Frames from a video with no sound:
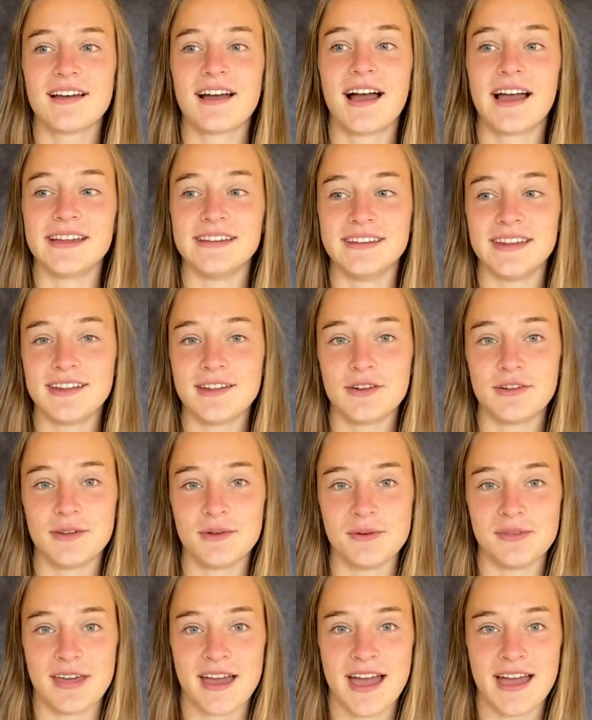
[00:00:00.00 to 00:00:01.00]
I didn't
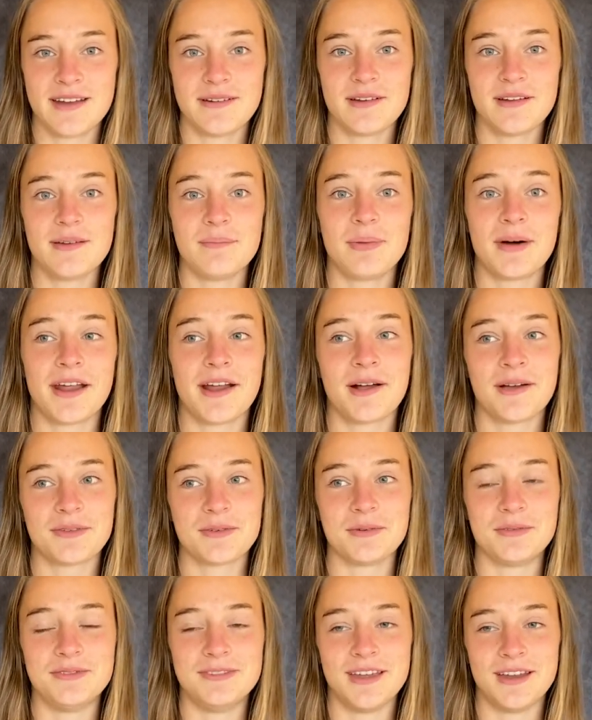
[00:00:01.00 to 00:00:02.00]
do that, but I
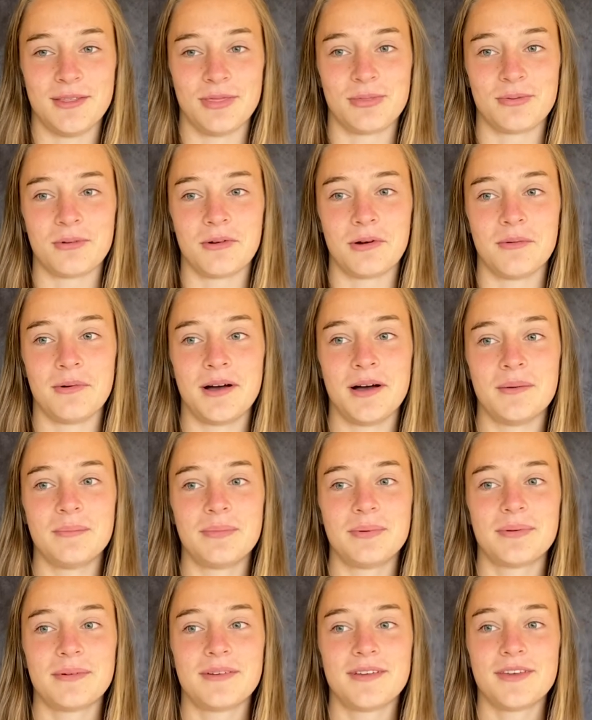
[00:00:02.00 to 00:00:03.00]
also didn't throw up.
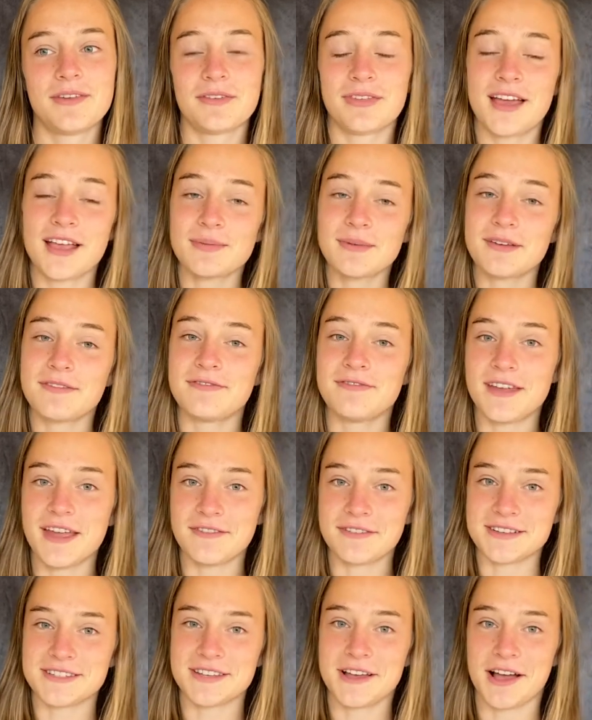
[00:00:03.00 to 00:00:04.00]
So that's my
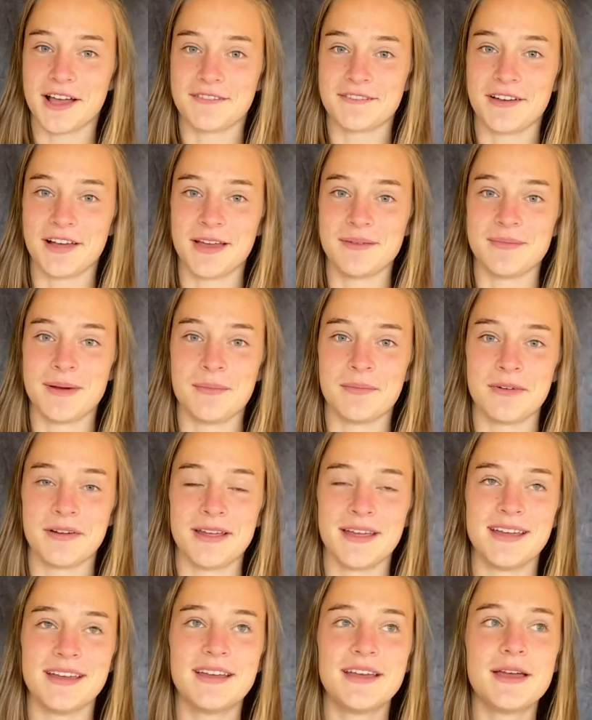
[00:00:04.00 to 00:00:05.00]
favorite Saucon Valley
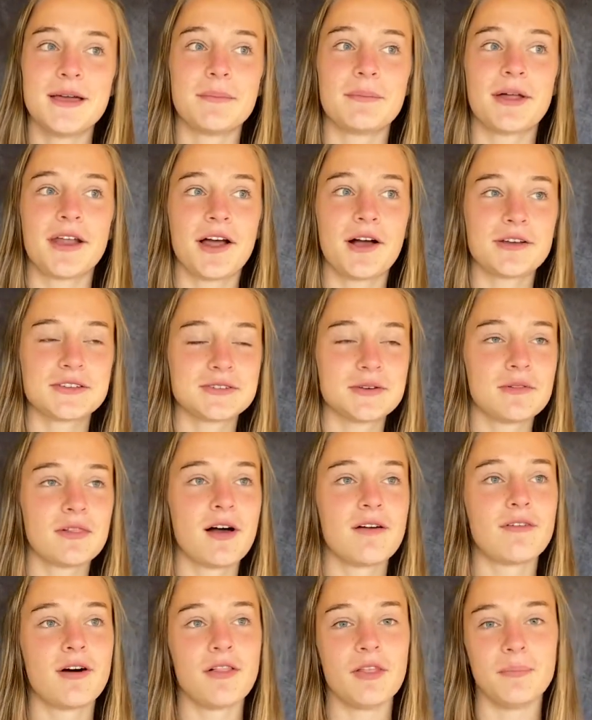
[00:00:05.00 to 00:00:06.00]
memory. But I also
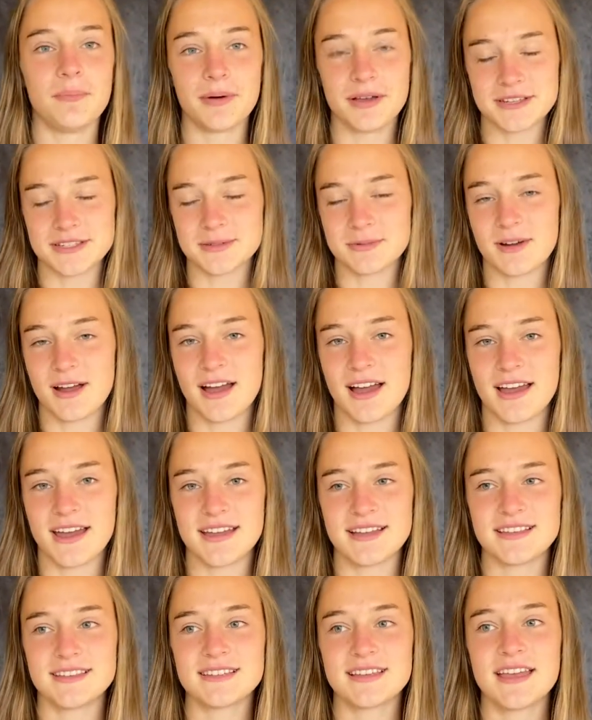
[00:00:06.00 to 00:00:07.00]
love all the bus
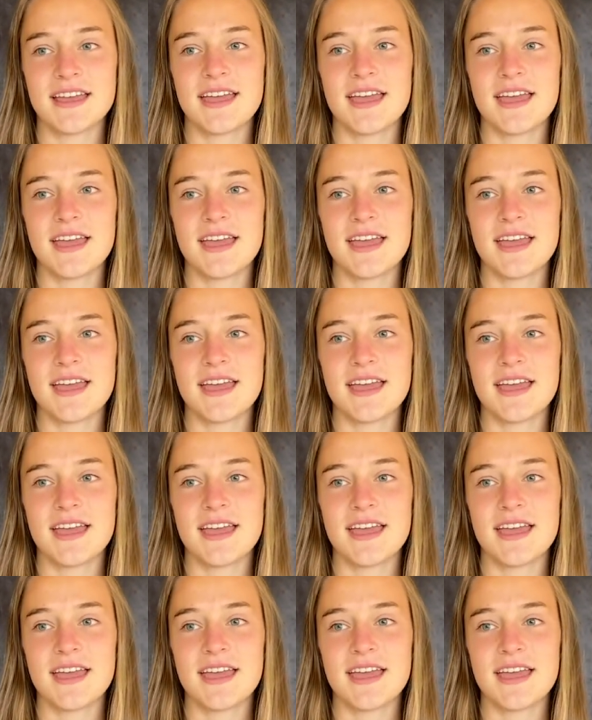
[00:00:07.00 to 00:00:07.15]
rides